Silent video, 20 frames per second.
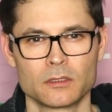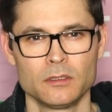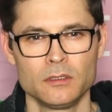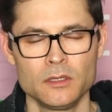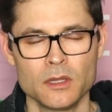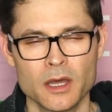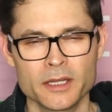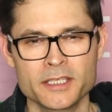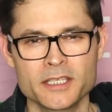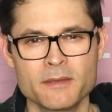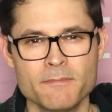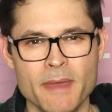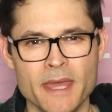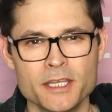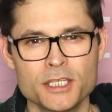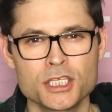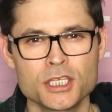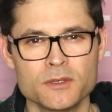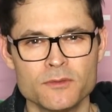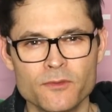Not to
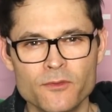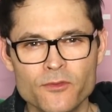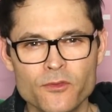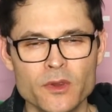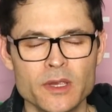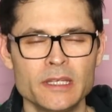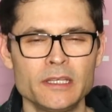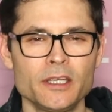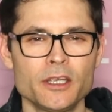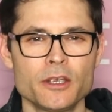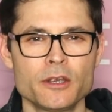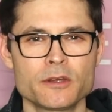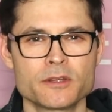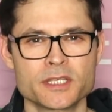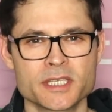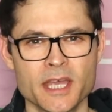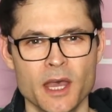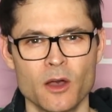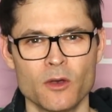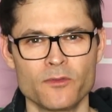mention, Freelee
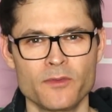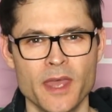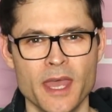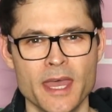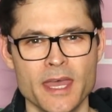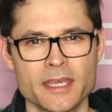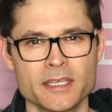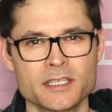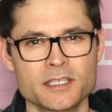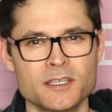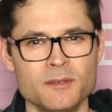herself has